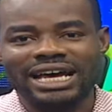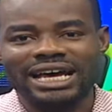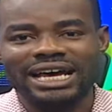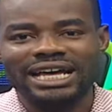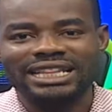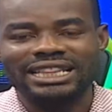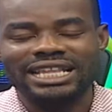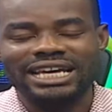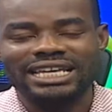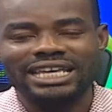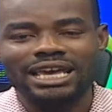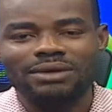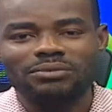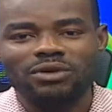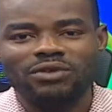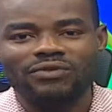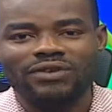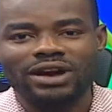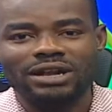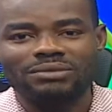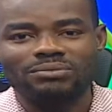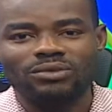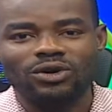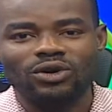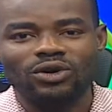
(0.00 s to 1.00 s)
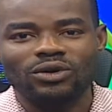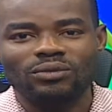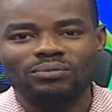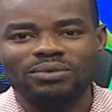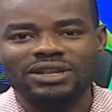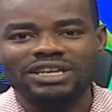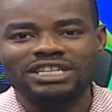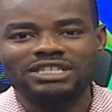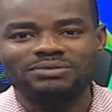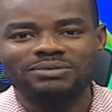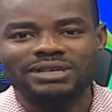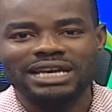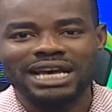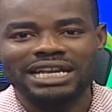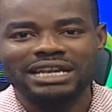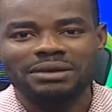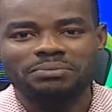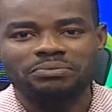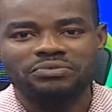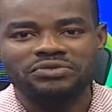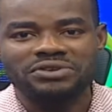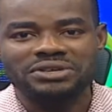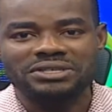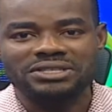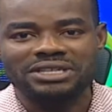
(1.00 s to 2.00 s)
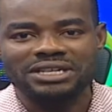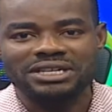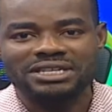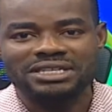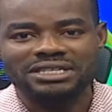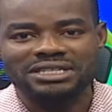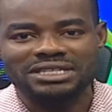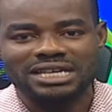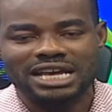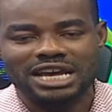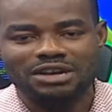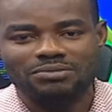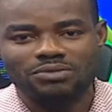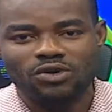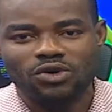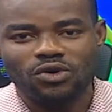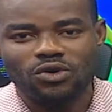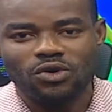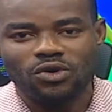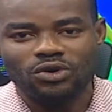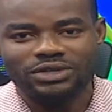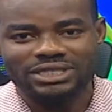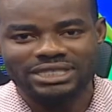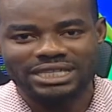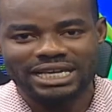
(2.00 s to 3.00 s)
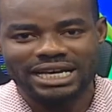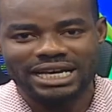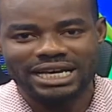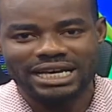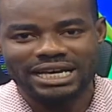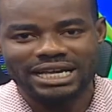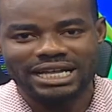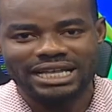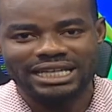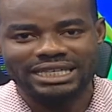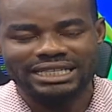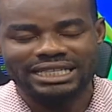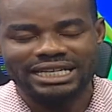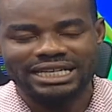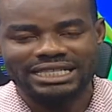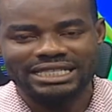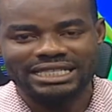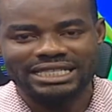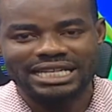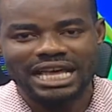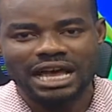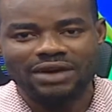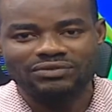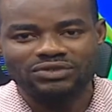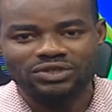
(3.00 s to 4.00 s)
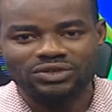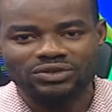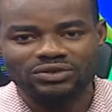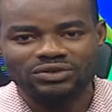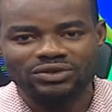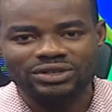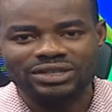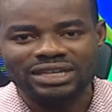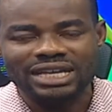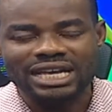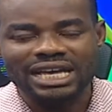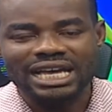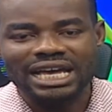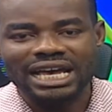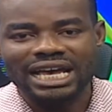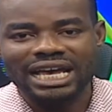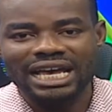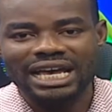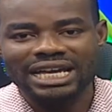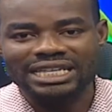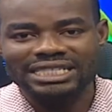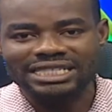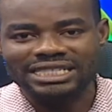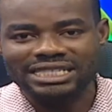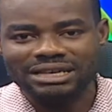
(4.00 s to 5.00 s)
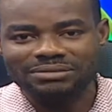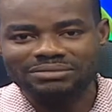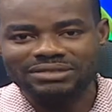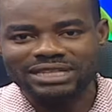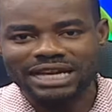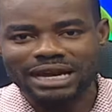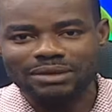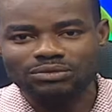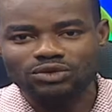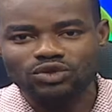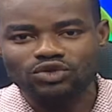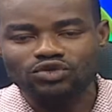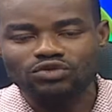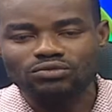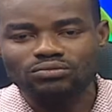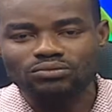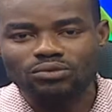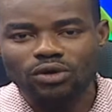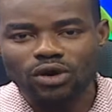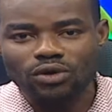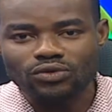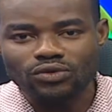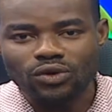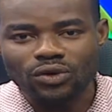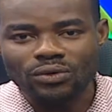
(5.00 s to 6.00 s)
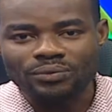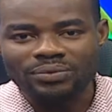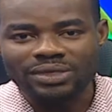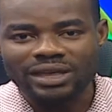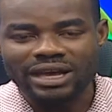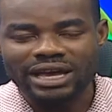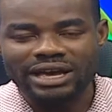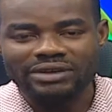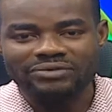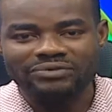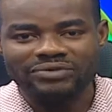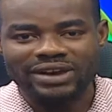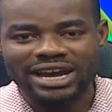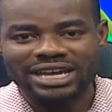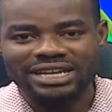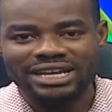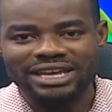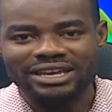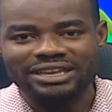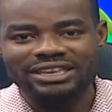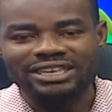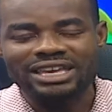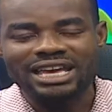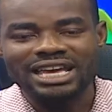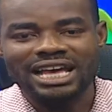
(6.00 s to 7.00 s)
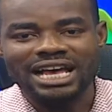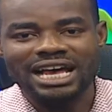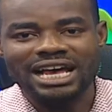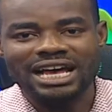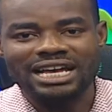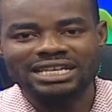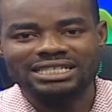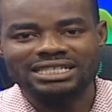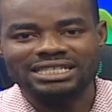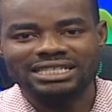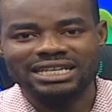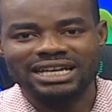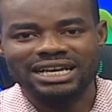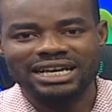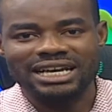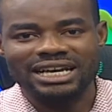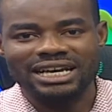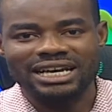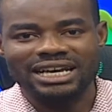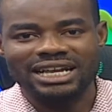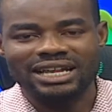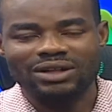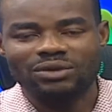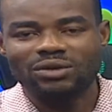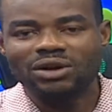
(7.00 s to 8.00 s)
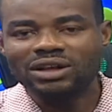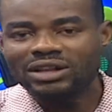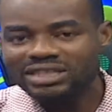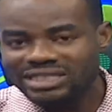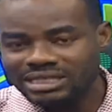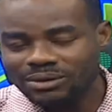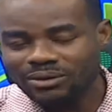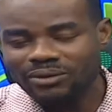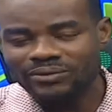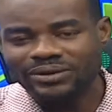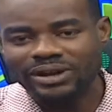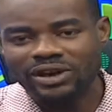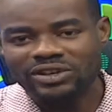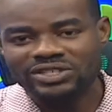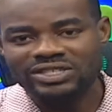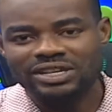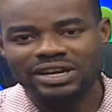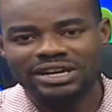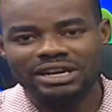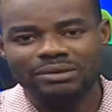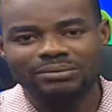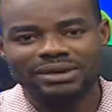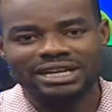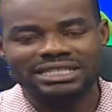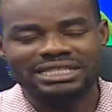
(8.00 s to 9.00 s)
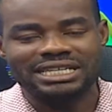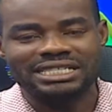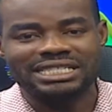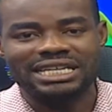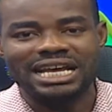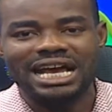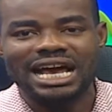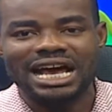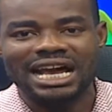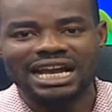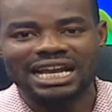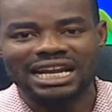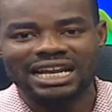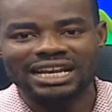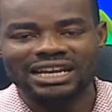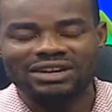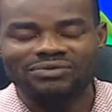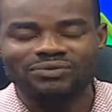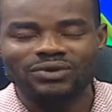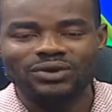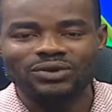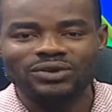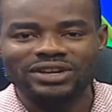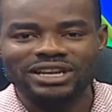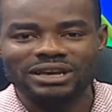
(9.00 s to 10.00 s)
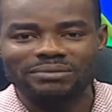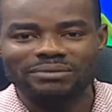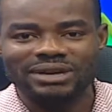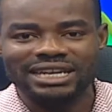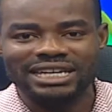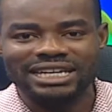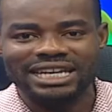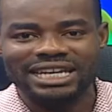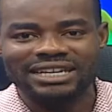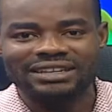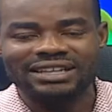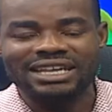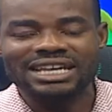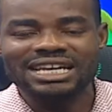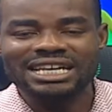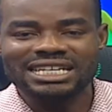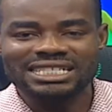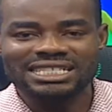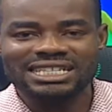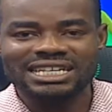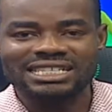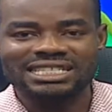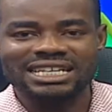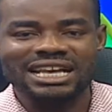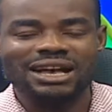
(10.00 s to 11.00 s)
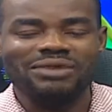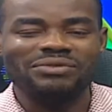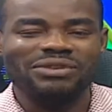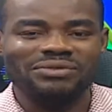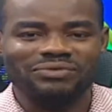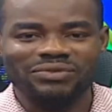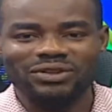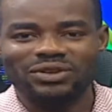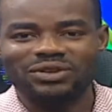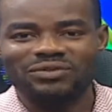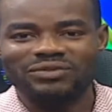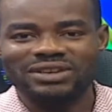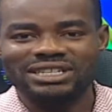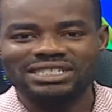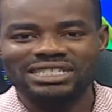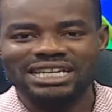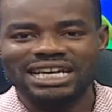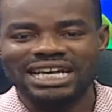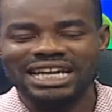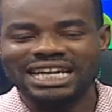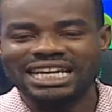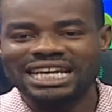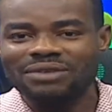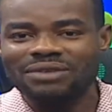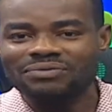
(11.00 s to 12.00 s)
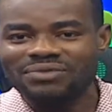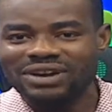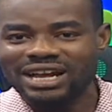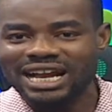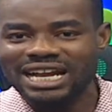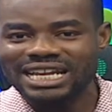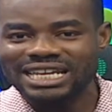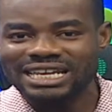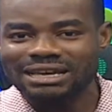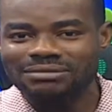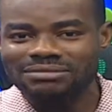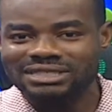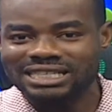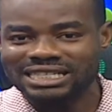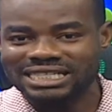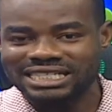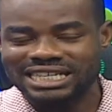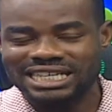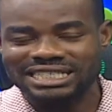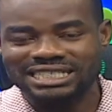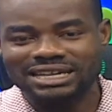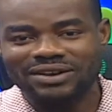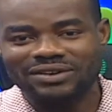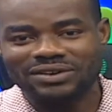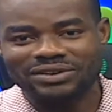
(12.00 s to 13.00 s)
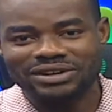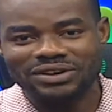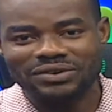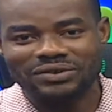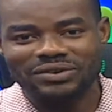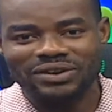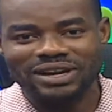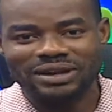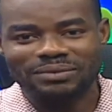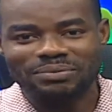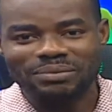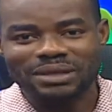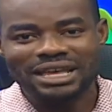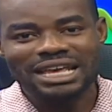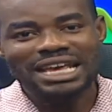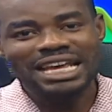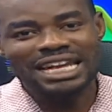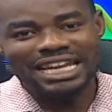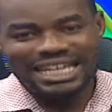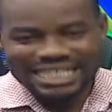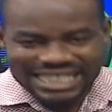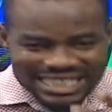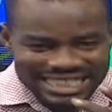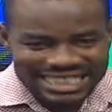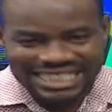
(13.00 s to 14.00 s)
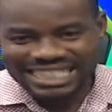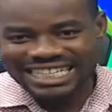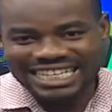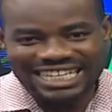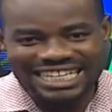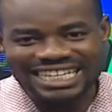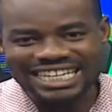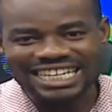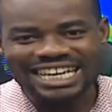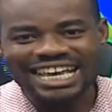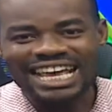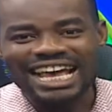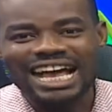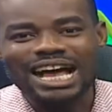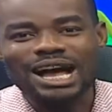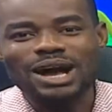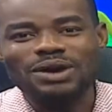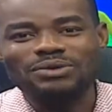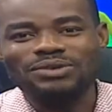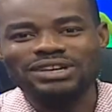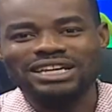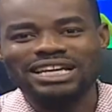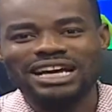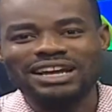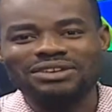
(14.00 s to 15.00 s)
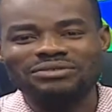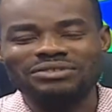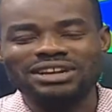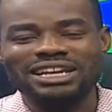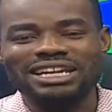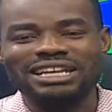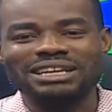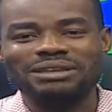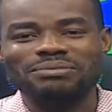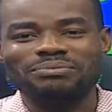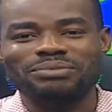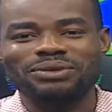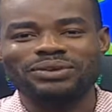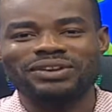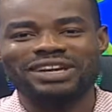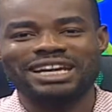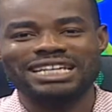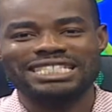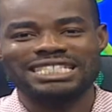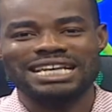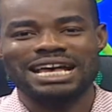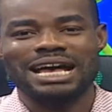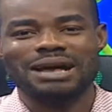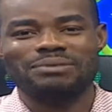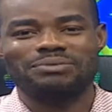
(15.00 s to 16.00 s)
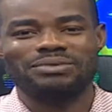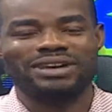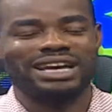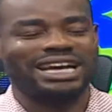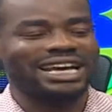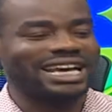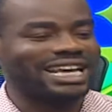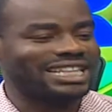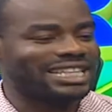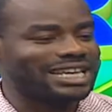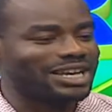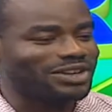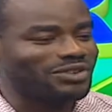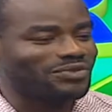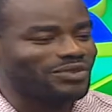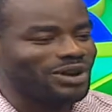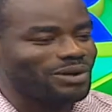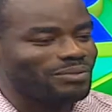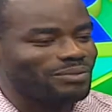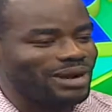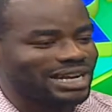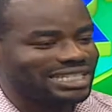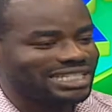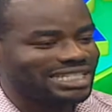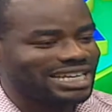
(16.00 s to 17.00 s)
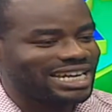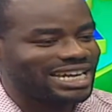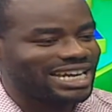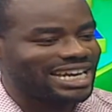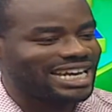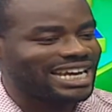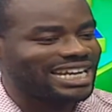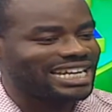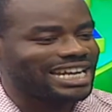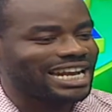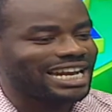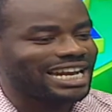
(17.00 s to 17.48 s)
the game of handball, please be at the Prisons Handball Court this afternoon, same time tomorrow, Friday, as some of the outstanding matches are cleared. Follow them and then just have a feel of it. The African Games is just around the corner. Let's see how we can really build it up. Thank you very much, Nana